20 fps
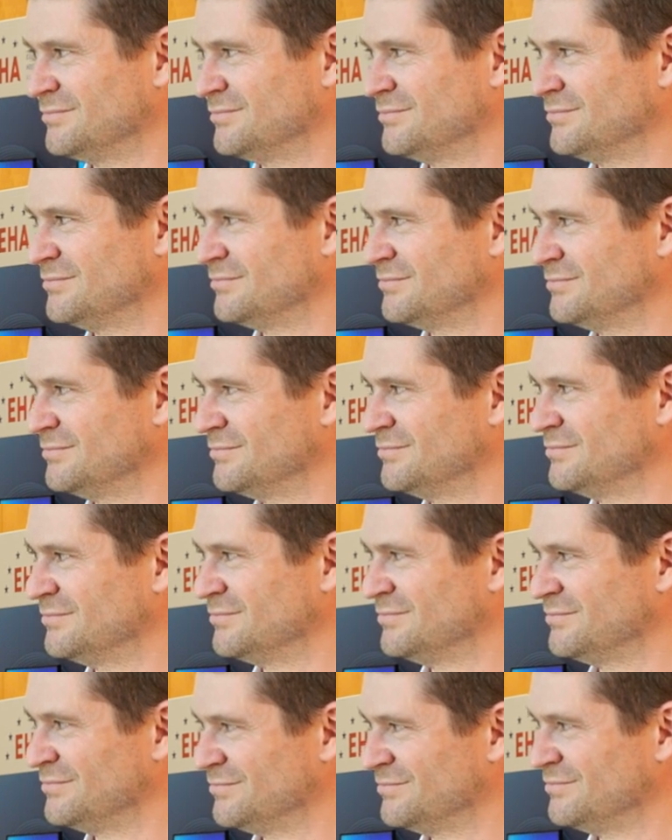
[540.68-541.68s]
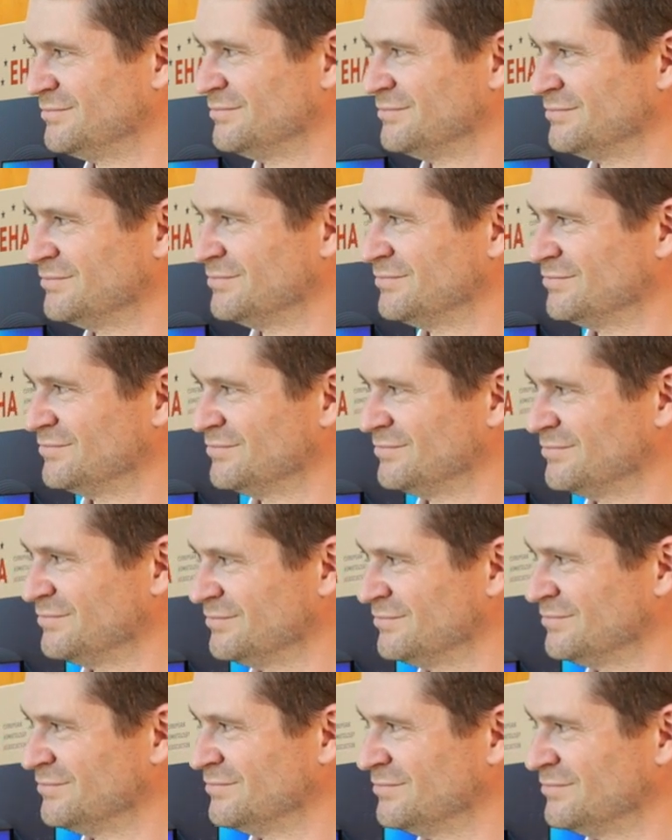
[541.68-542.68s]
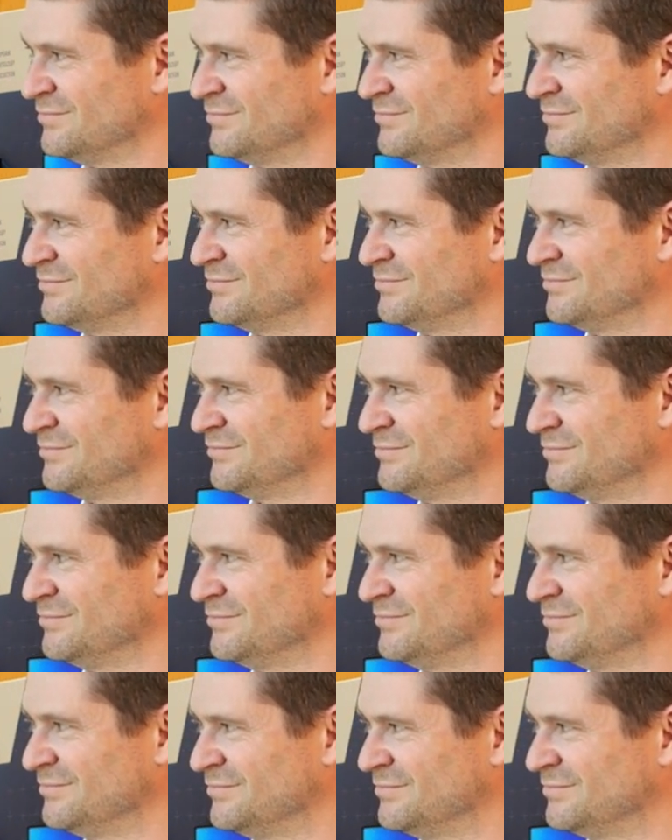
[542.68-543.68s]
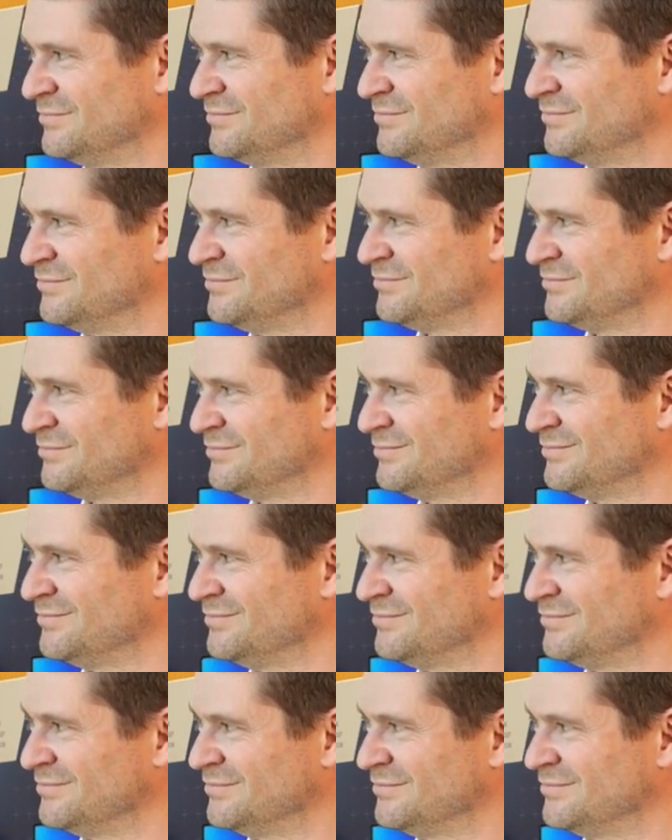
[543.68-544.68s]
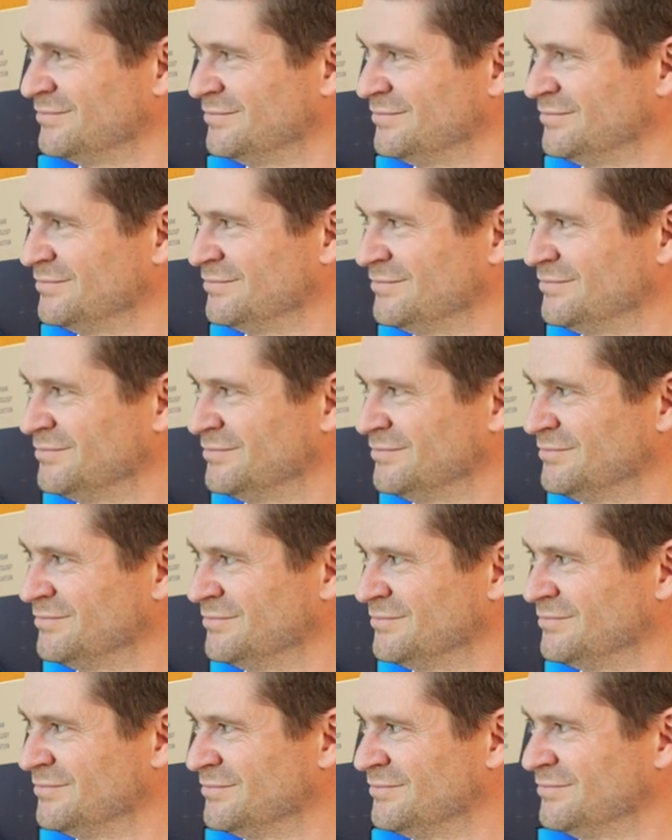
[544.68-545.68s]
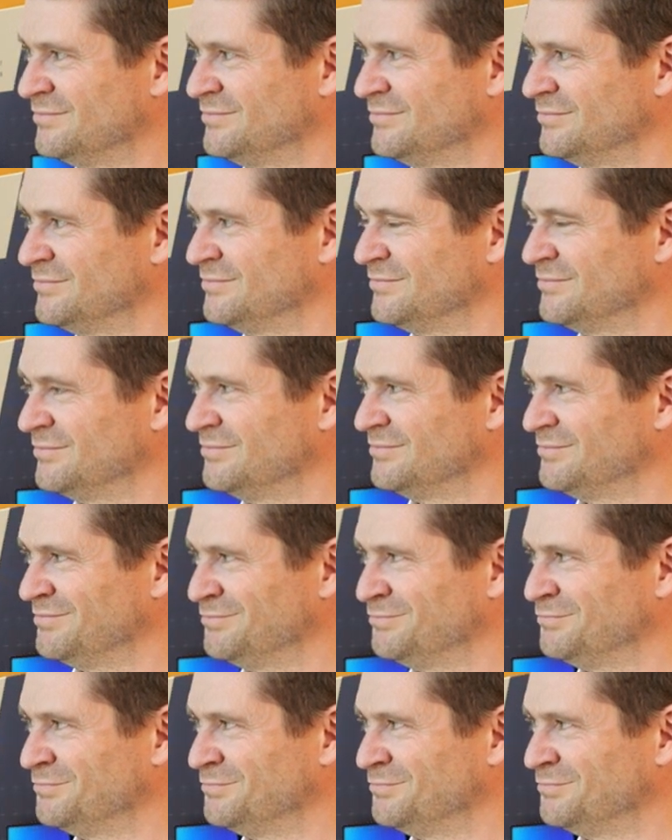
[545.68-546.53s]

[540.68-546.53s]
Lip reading: (silent)